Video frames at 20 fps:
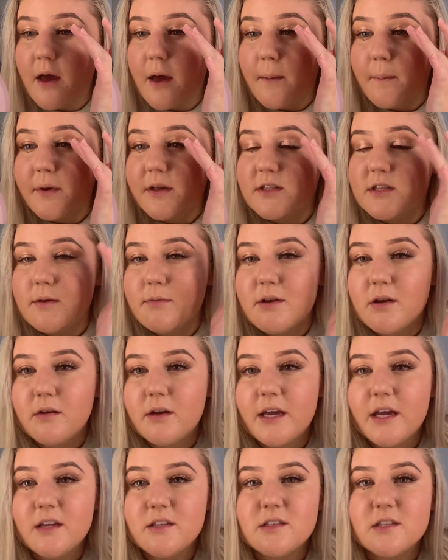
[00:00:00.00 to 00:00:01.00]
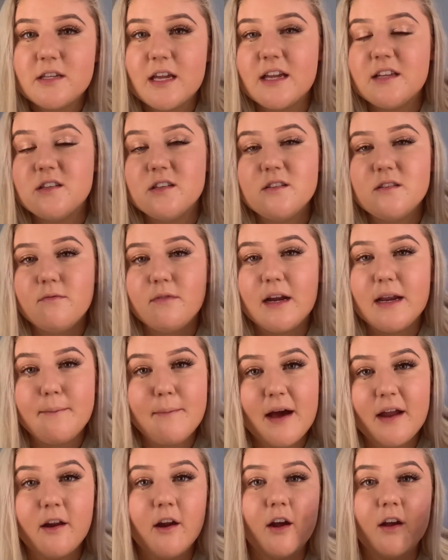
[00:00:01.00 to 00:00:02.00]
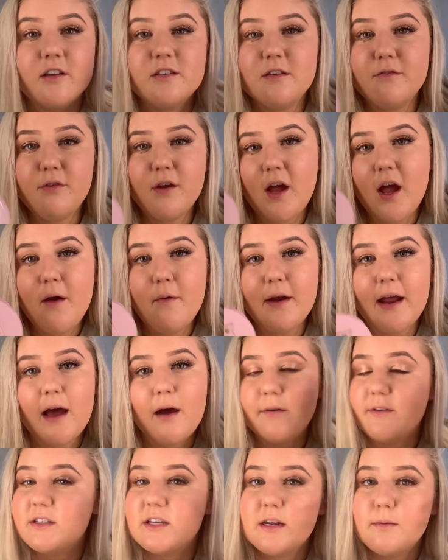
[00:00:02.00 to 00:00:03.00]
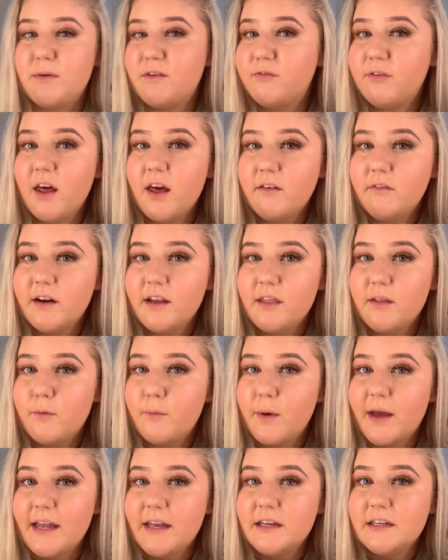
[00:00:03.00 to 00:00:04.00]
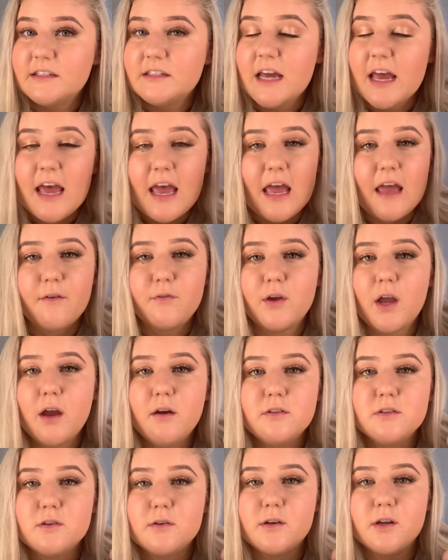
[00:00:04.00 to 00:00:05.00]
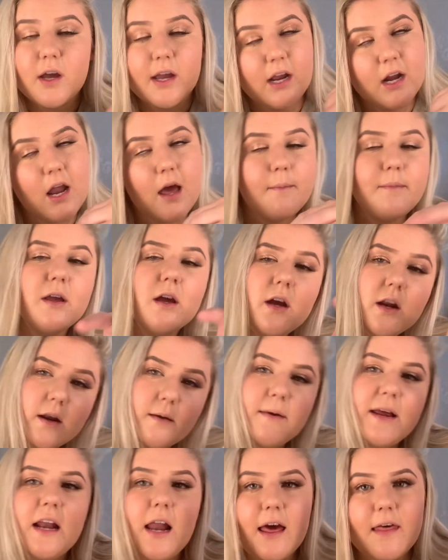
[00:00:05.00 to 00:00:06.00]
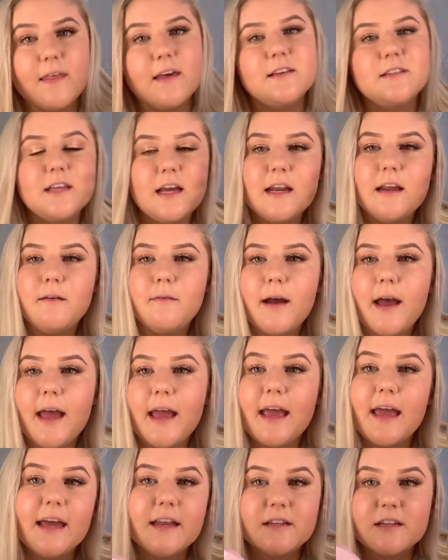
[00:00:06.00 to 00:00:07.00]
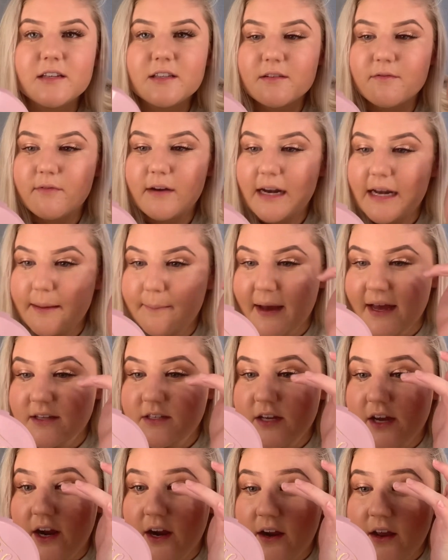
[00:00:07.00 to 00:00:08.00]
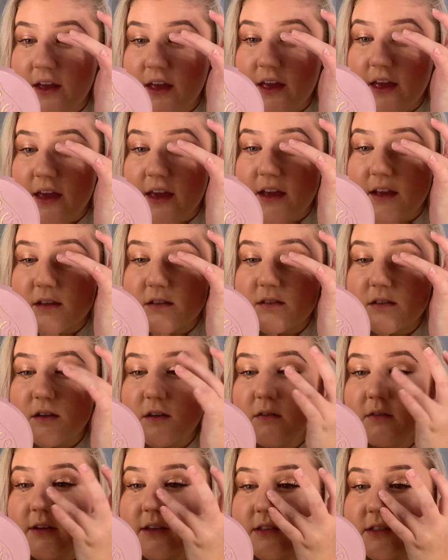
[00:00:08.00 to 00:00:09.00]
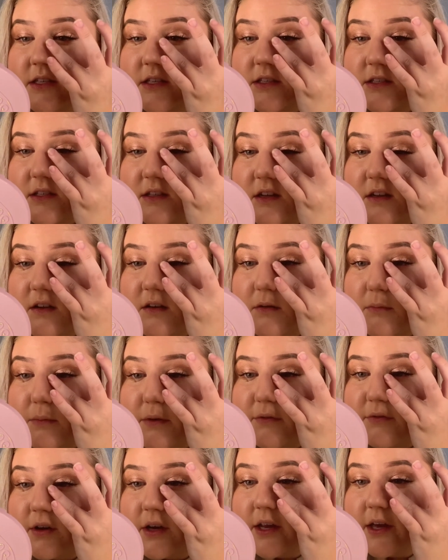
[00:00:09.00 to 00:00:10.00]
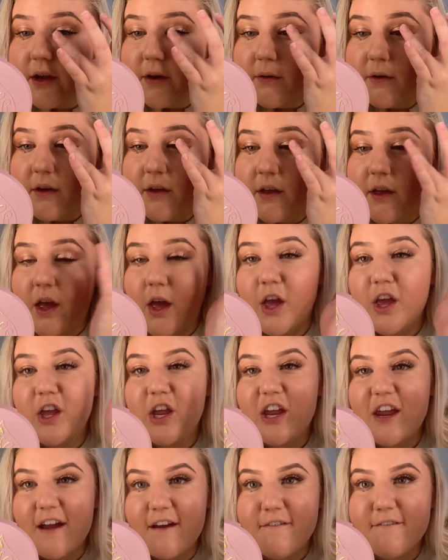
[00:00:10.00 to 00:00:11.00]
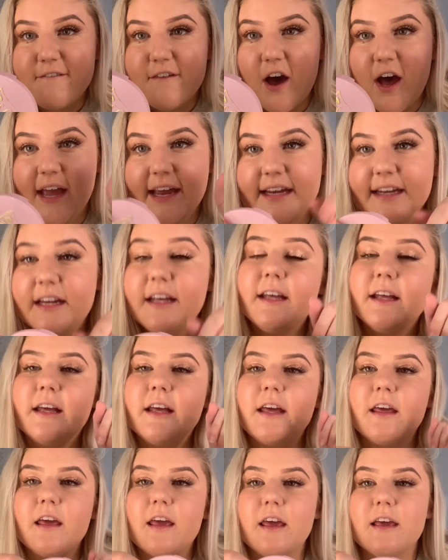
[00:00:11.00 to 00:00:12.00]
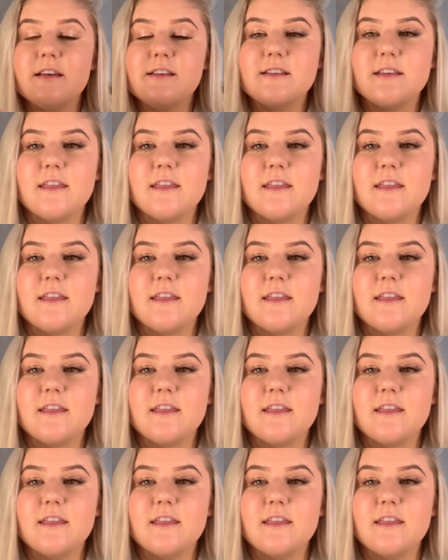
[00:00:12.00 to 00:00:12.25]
but to be honest, it doesn't really matter, because if you're going out, it's going to be fluttering in the wind. If you're going to a nightclub, you're going to be like this anyway. It doesn't really matter. As long as it's stuck on with glue, you're fine. So